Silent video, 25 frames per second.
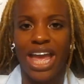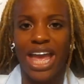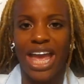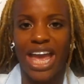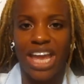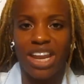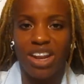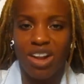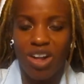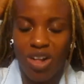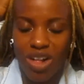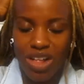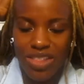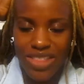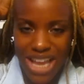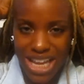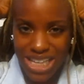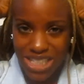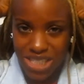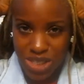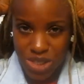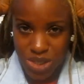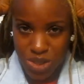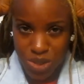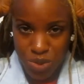and all
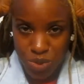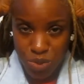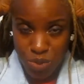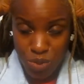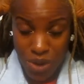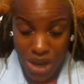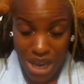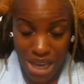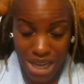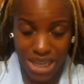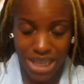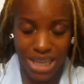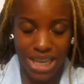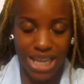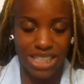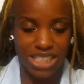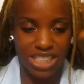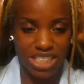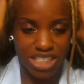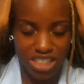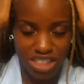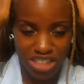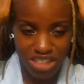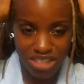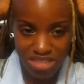that sweat
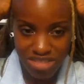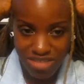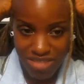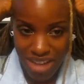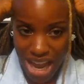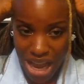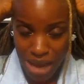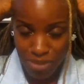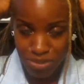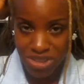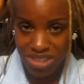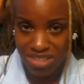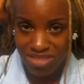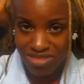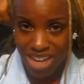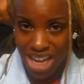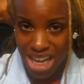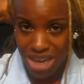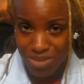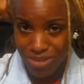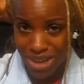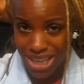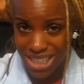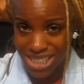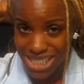gets trapped
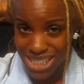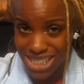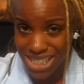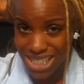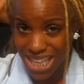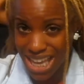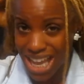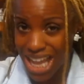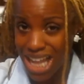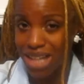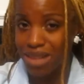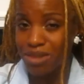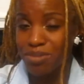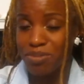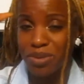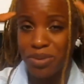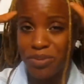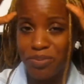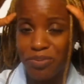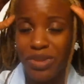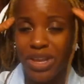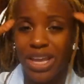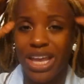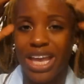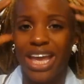around my scalp,
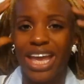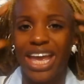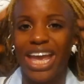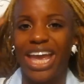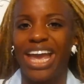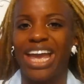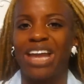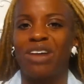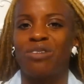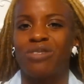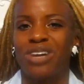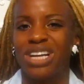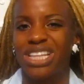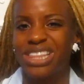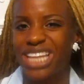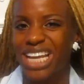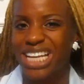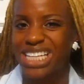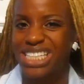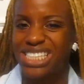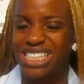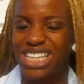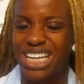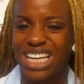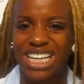and what
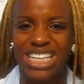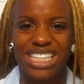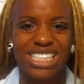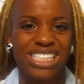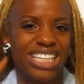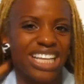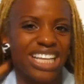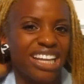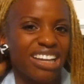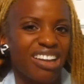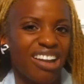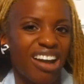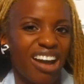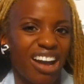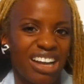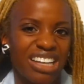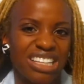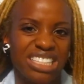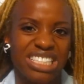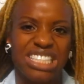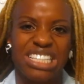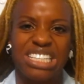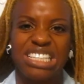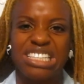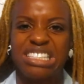that does,
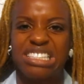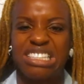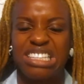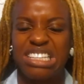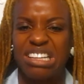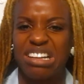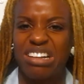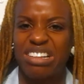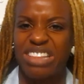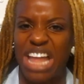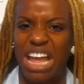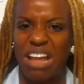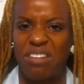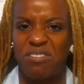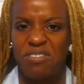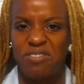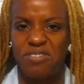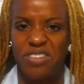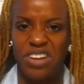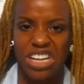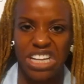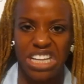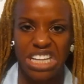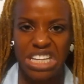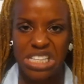causes, that
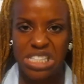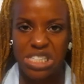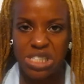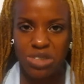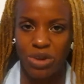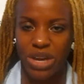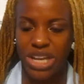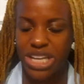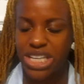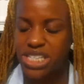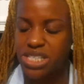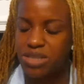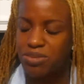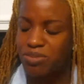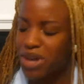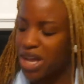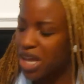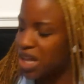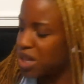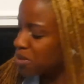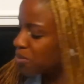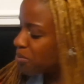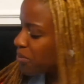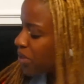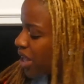funky sweaty
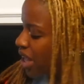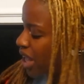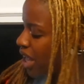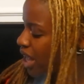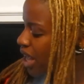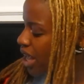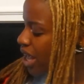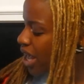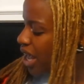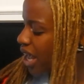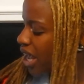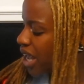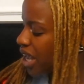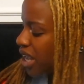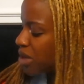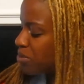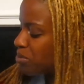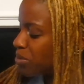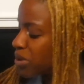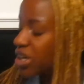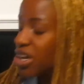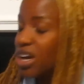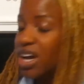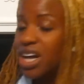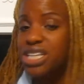smell. And
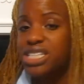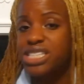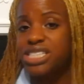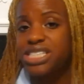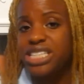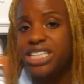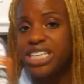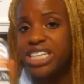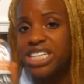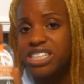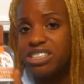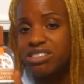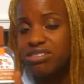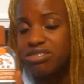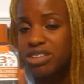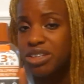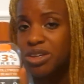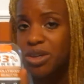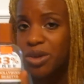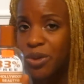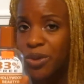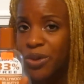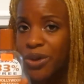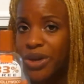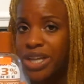because tea tree
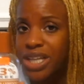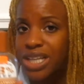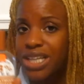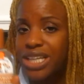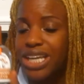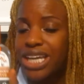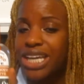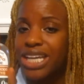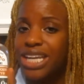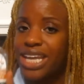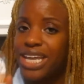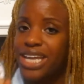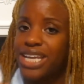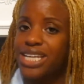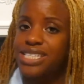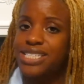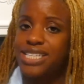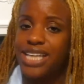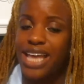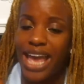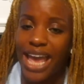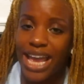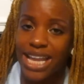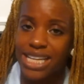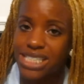oil, it is
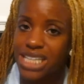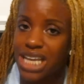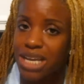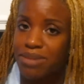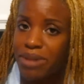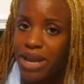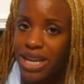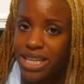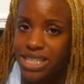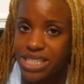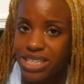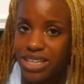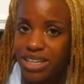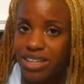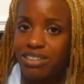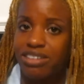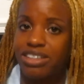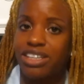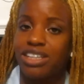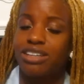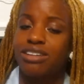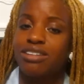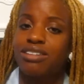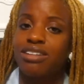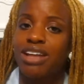
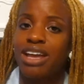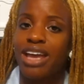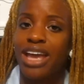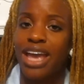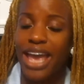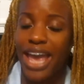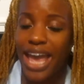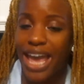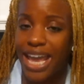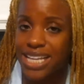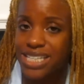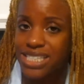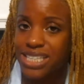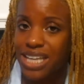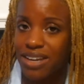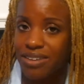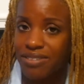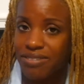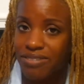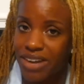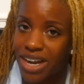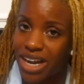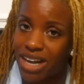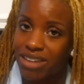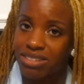antibacterial,
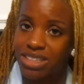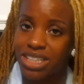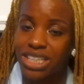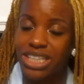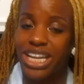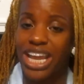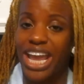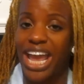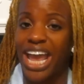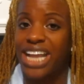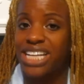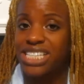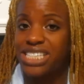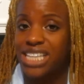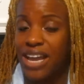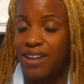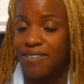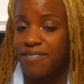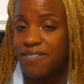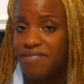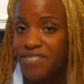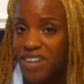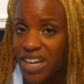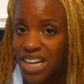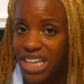antiviral, and
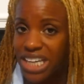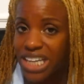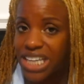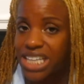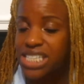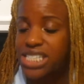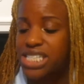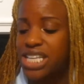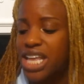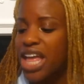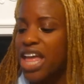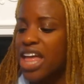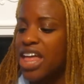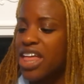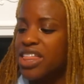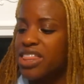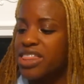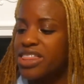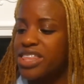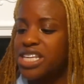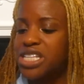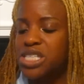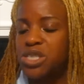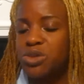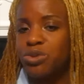antifungus,
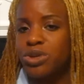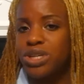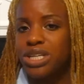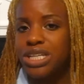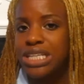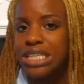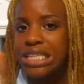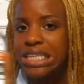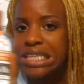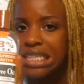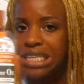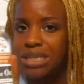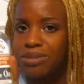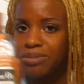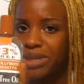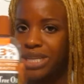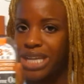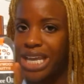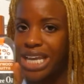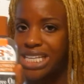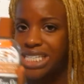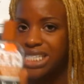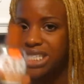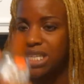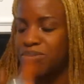this will
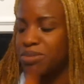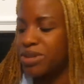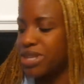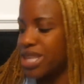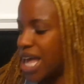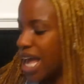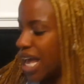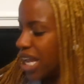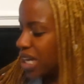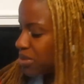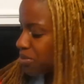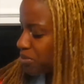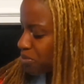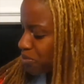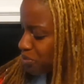eliminate some of that